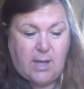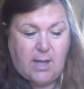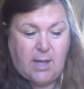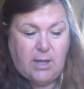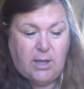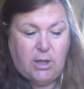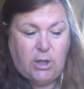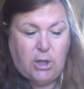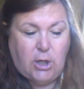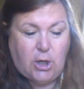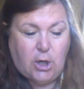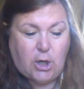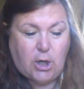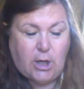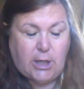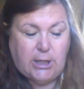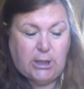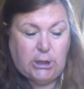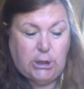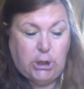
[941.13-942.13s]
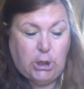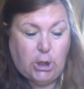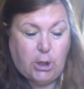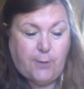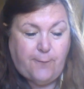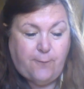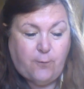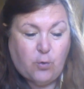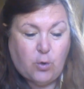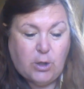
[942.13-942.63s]
You're going to look
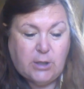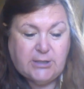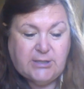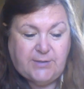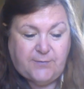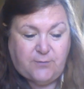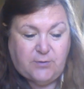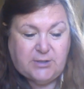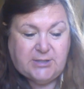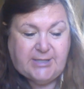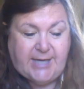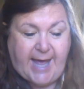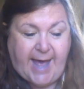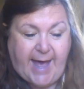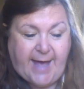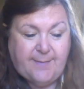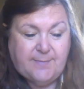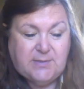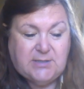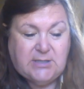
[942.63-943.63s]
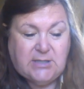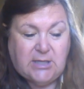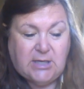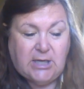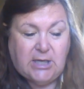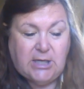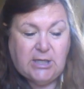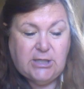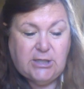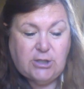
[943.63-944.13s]
for different tabs:
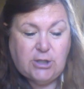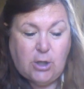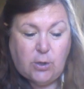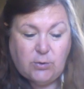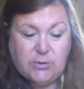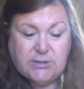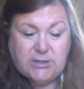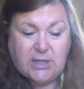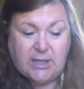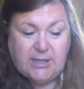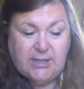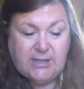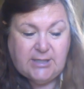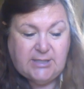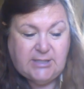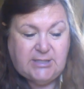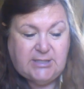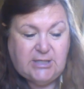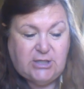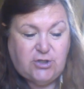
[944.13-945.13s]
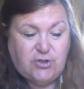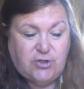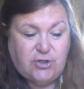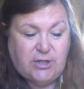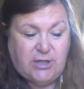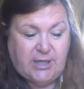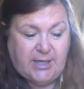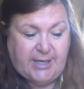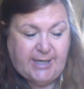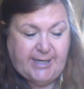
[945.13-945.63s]
the notes on the
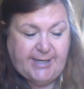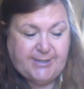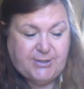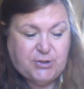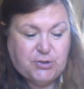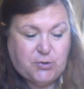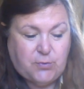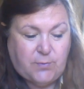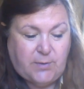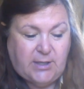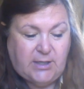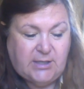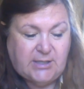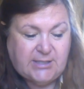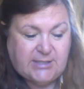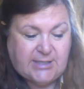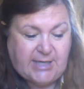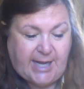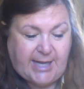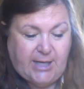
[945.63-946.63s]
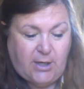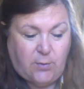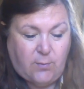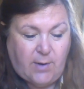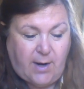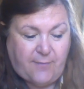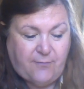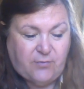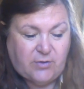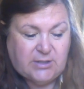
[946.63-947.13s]
decision, the history, the citing
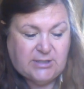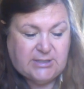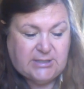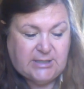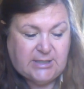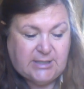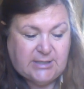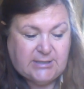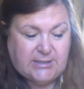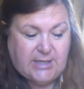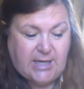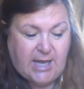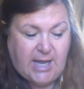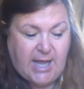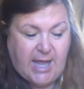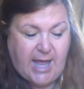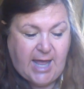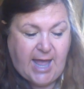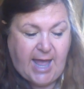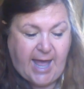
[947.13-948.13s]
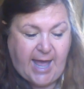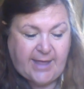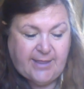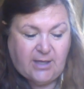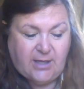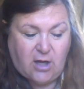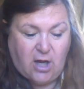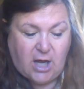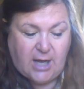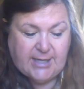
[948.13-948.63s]
references, and the
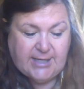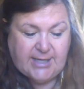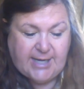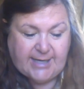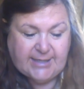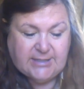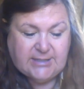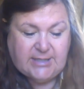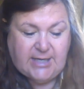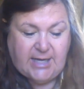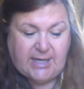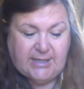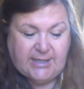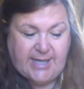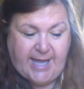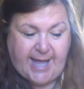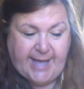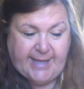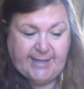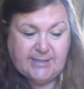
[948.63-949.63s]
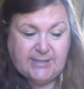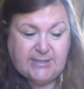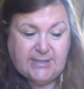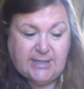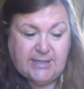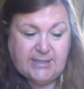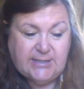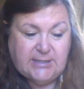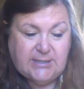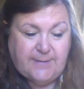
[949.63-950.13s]
context and
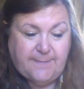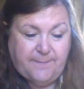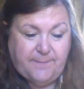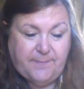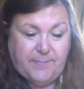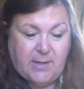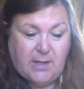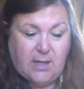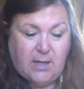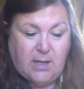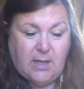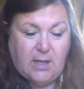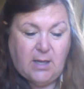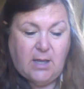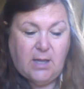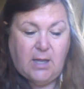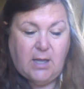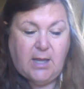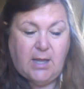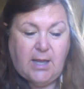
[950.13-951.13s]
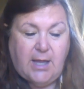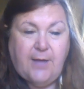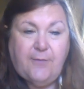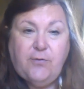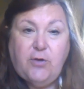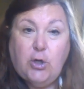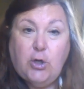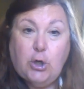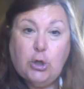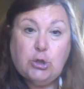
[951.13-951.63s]
analysis. If
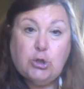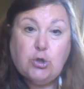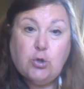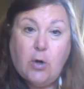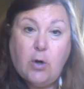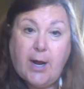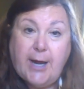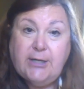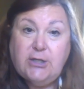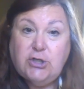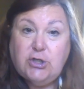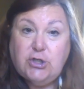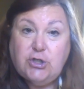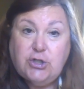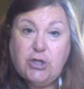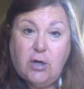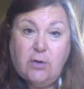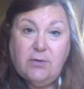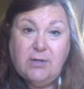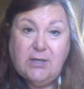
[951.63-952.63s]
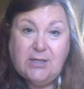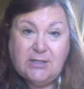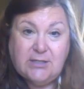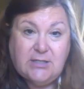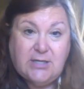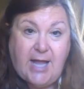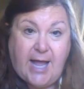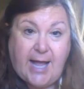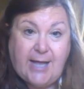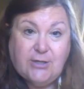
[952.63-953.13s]
you're trying to show that a
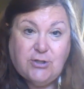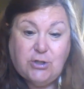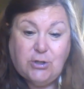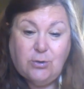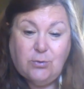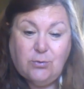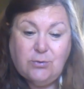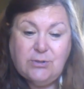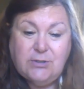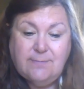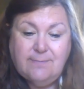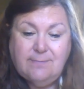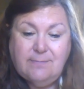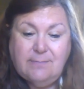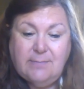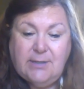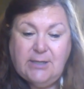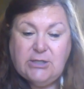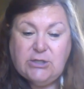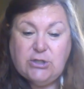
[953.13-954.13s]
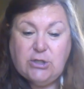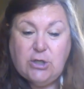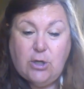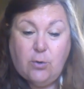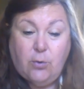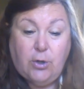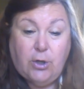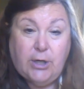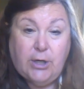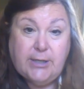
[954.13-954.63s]
statute is no
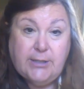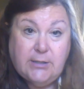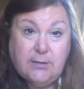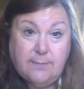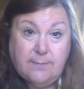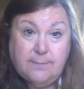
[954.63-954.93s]
good,